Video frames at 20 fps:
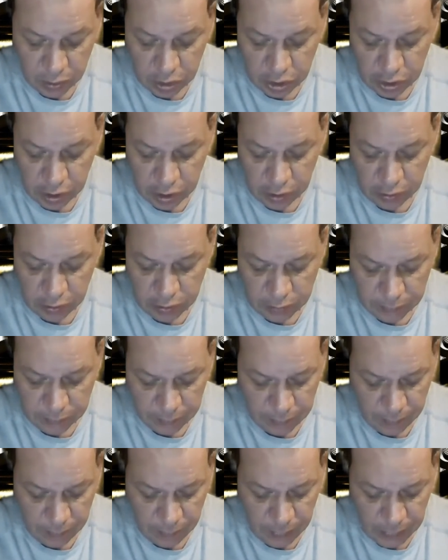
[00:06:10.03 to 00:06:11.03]
shares.
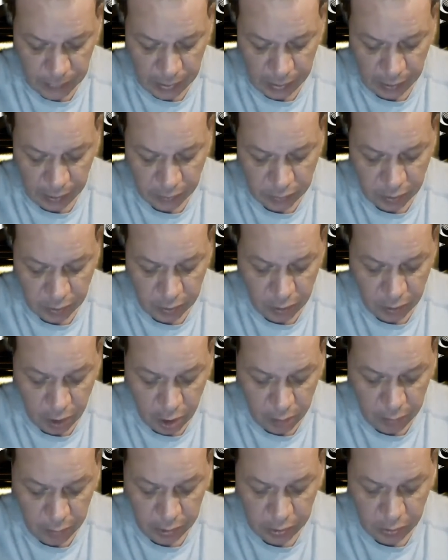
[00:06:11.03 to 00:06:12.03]
And I also got
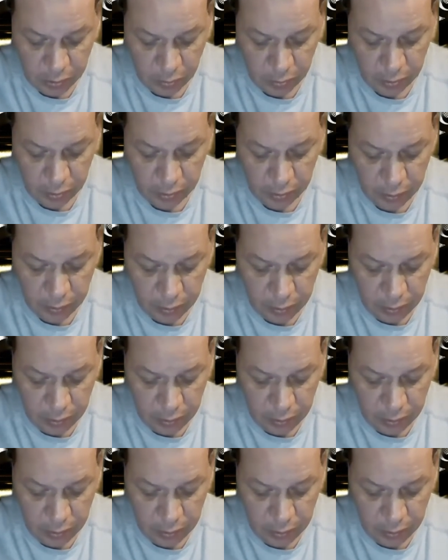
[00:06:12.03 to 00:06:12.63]
Harmony coin,